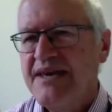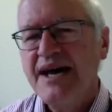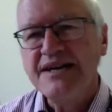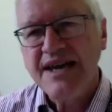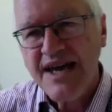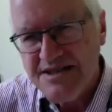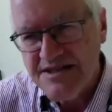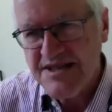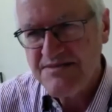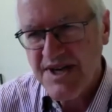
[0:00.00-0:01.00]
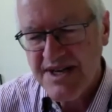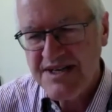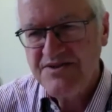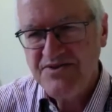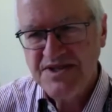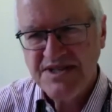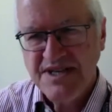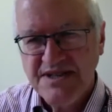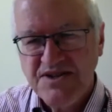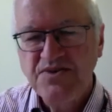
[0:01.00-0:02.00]
and get some kind of
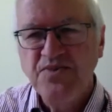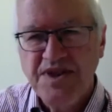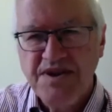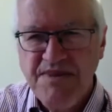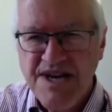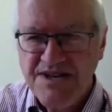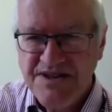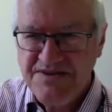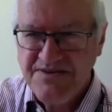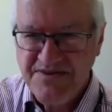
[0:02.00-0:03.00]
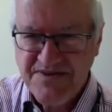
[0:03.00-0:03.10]
result with a measure of